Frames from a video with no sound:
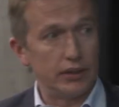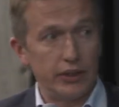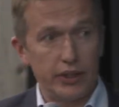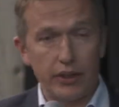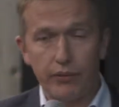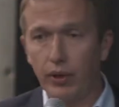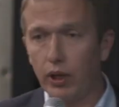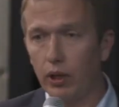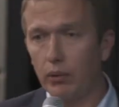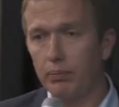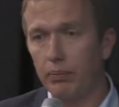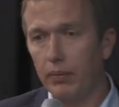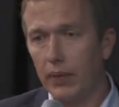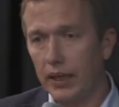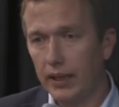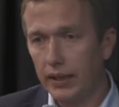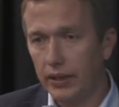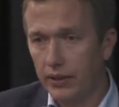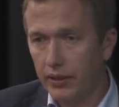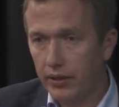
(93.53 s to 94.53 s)

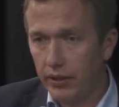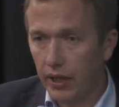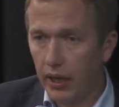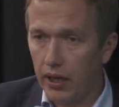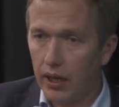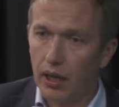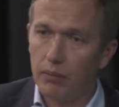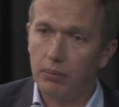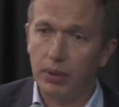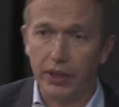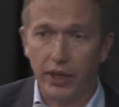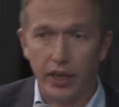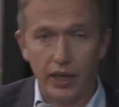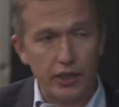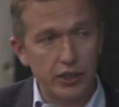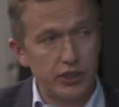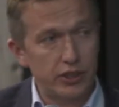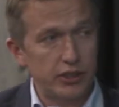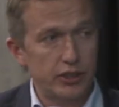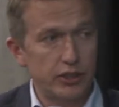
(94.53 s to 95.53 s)
development
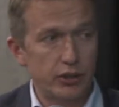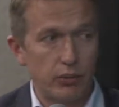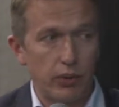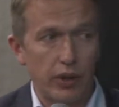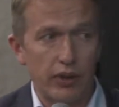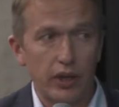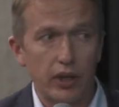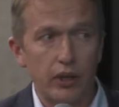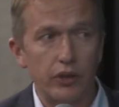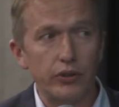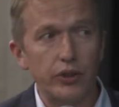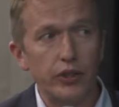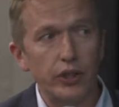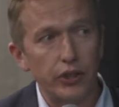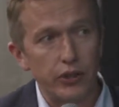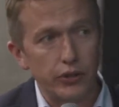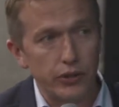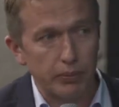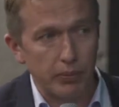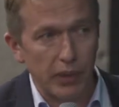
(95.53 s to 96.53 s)
applications with the
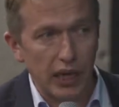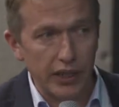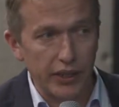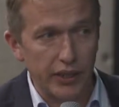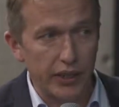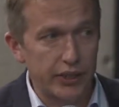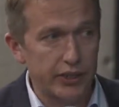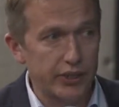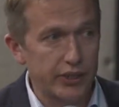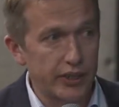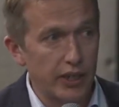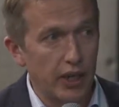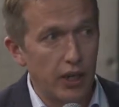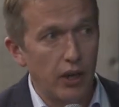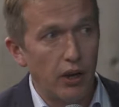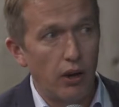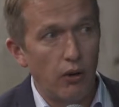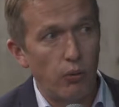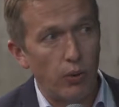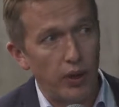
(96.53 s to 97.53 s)
continuous miners,
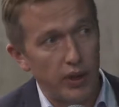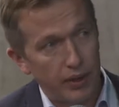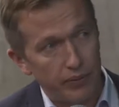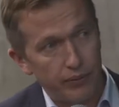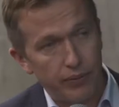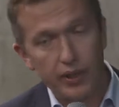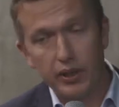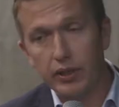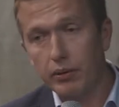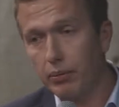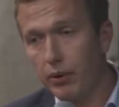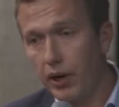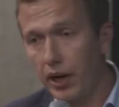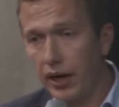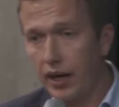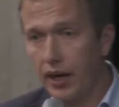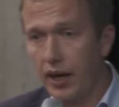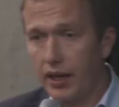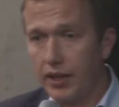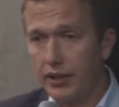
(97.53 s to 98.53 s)
with the feeder
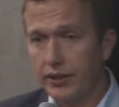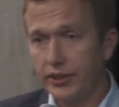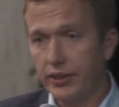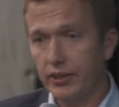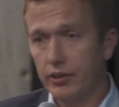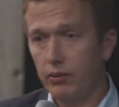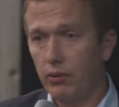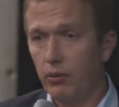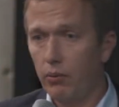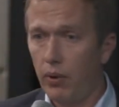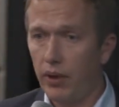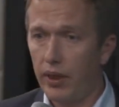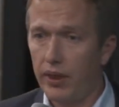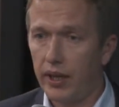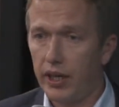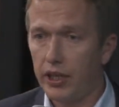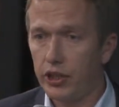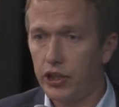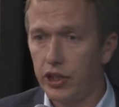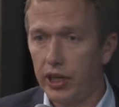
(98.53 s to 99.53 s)
breakers, with
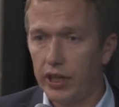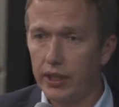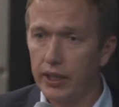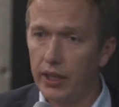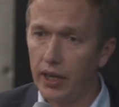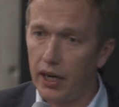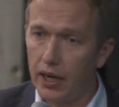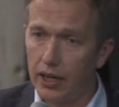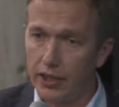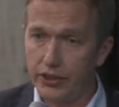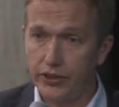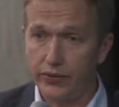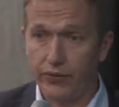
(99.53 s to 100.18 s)
the shuttle cars.